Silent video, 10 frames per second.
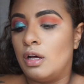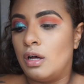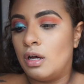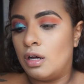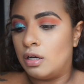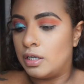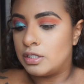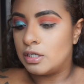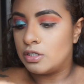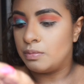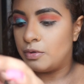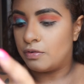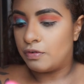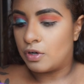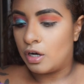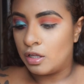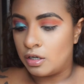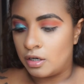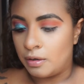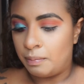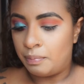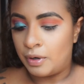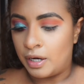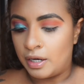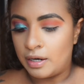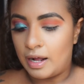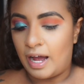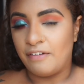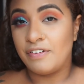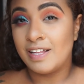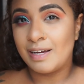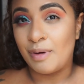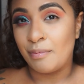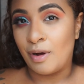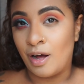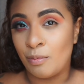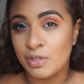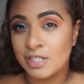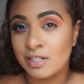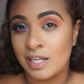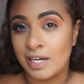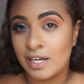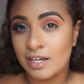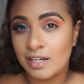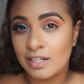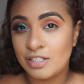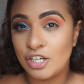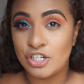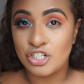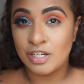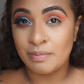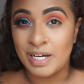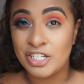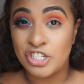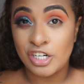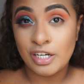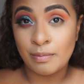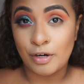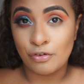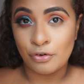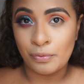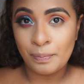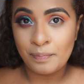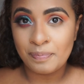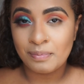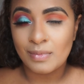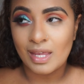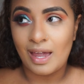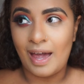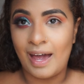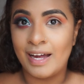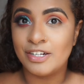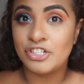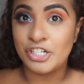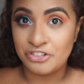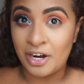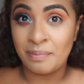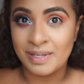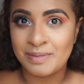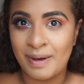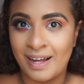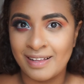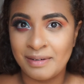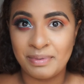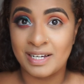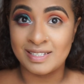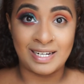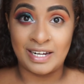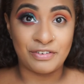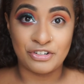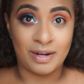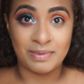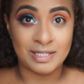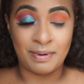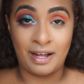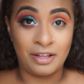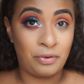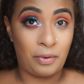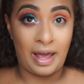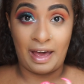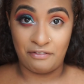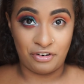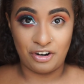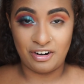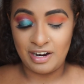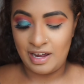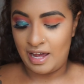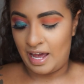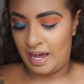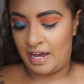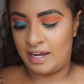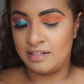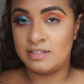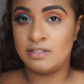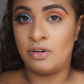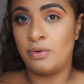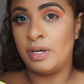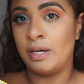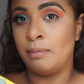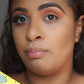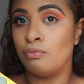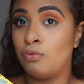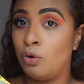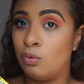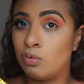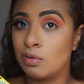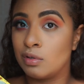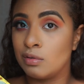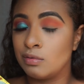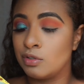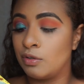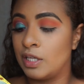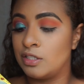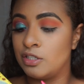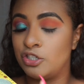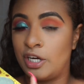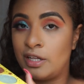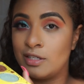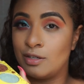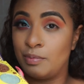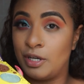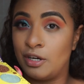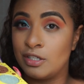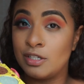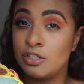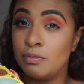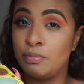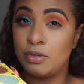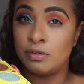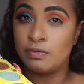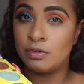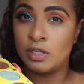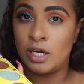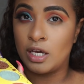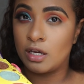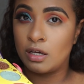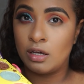oh, it's such a beautiful color, but I feel like my mom was like touching my shit in my room and she dropped this palette because I never dropped this palette ever, and so it broke. So that's the shade that's up here. It's such a beautiful like